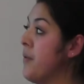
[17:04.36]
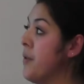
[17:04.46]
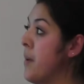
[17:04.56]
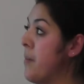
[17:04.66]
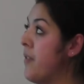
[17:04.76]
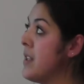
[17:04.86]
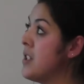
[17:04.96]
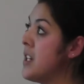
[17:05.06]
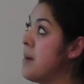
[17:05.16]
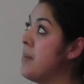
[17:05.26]
before by Professor
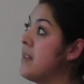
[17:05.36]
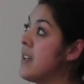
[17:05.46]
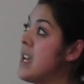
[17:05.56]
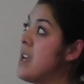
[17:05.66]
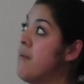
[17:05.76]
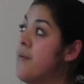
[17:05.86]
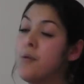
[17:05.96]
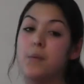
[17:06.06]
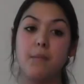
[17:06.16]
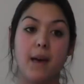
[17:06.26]
Chamberlain. The key
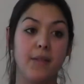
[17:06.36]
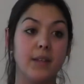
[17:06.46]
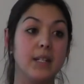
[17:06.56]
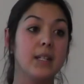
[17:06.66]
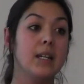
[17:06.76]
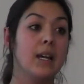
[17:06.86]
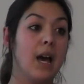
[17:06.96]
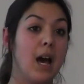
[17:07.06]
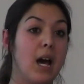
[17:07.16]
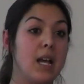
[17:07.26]
informant method
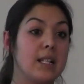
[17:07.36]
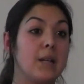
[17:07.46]
is a